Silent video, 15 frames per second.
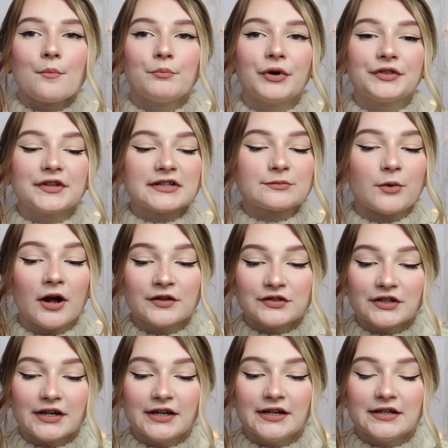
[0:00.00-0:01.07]
But this
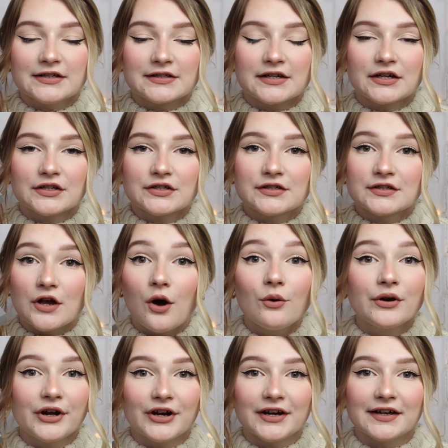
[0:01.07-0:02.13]
bronzer is
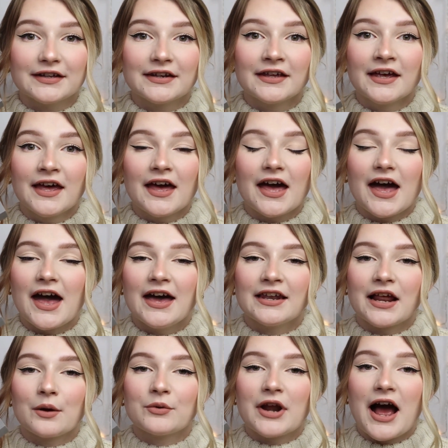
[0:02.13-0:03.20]
so good,
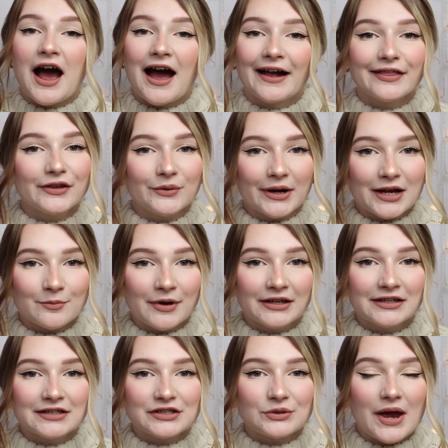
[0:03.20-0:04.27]
and I would highly
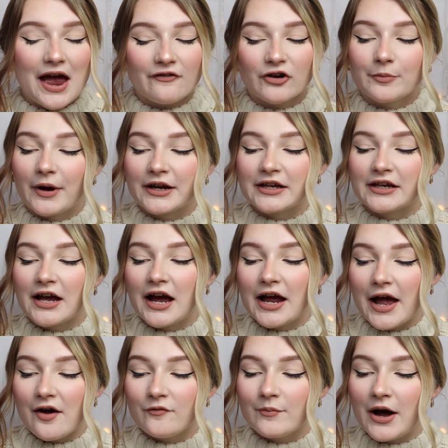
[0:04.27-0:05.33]
recommend it to everybody. I
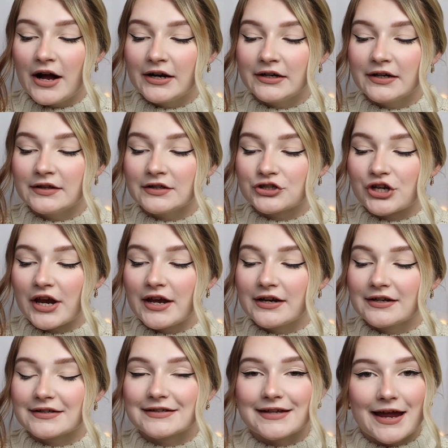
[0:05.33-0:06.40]
have mine in the
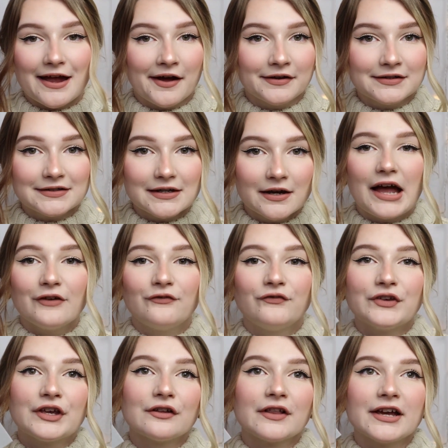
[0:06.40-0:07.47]
shade Sand. I
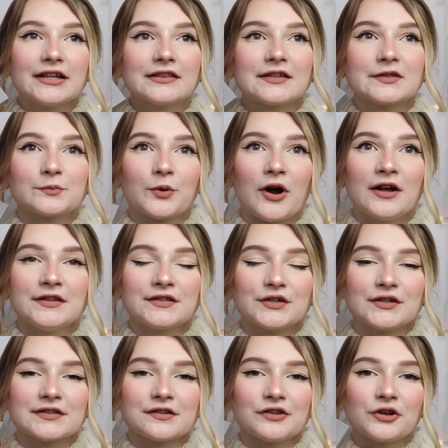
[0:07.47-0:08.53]
feel like this
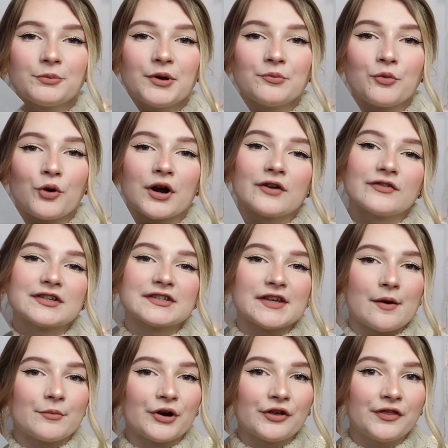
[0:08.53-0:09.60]
bronzer is a little bit more of a
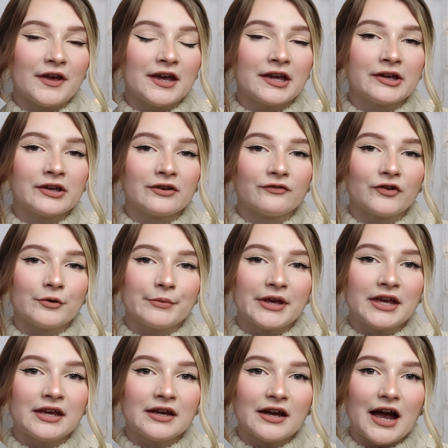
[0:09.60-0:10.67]
summer thing for
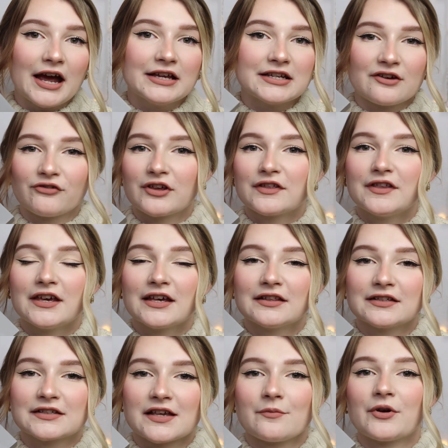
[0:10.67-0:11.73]
me. I definitely think in
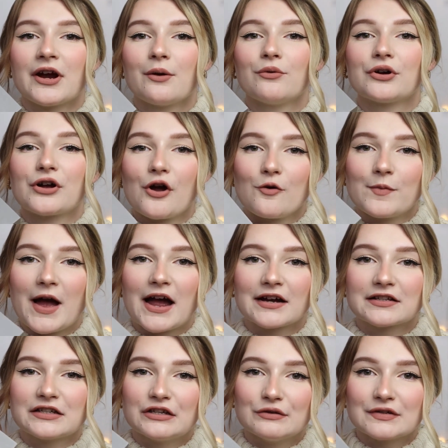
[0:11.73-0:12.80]
the summer I will go
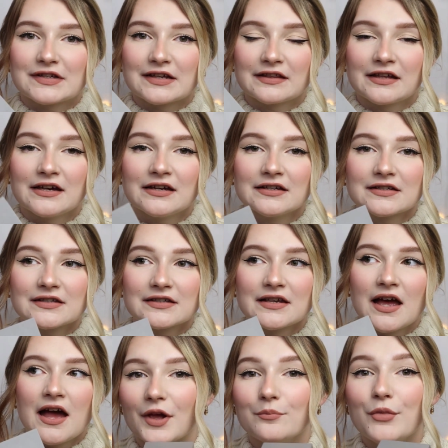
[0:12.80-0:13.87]
back to using this.
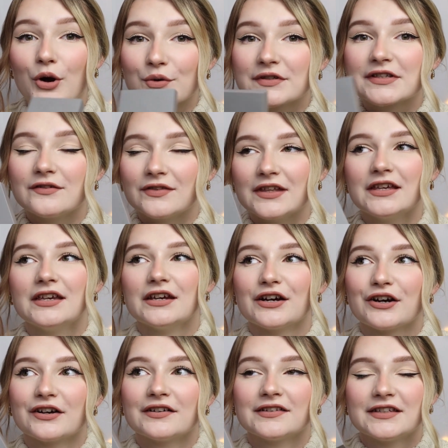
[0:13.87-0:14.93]
Most of the
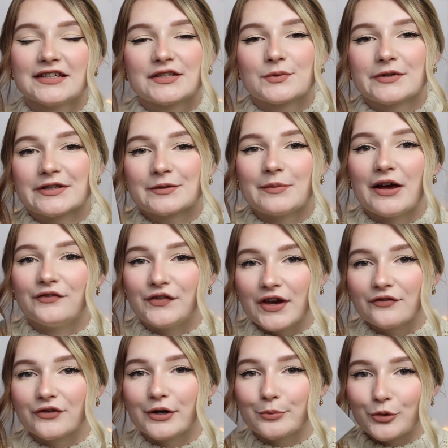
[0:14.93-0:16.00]
year, this was my
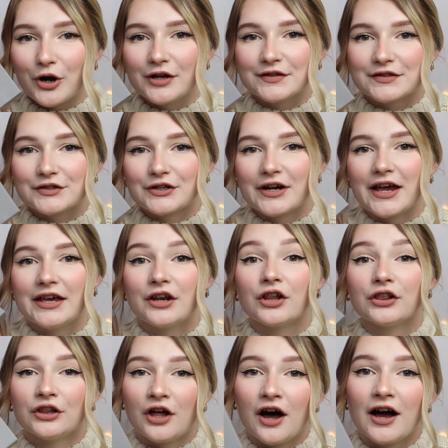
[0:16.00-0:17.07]
favorite bronzer, and a
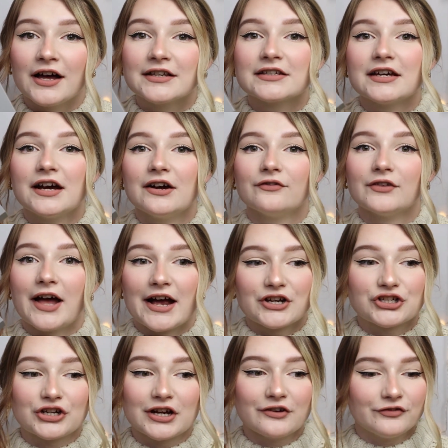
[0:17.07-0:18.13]
lot of
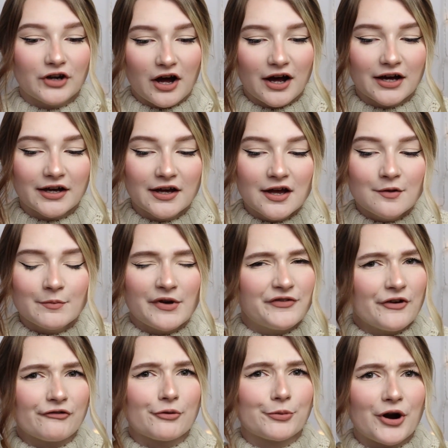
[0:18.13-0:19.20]
last year, if not my
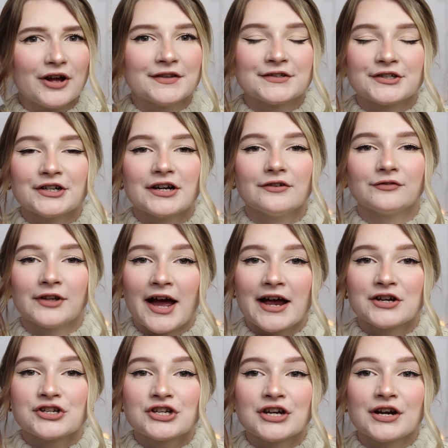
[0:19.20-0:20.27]
favorite bronzer of
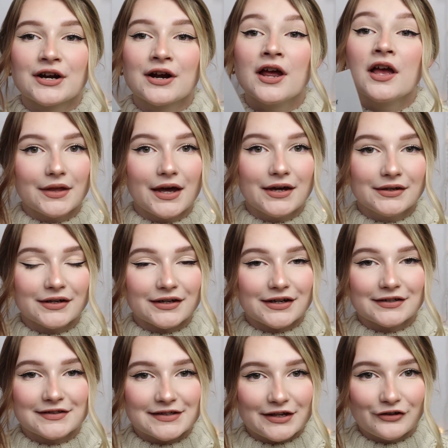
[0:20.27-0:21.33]
last year. Then
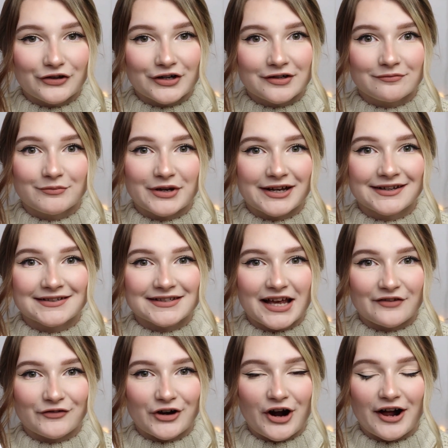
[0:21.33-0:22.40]
concealer, because
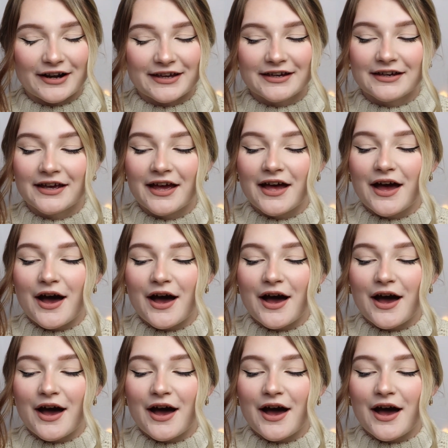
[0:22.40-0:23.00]
I forgot it.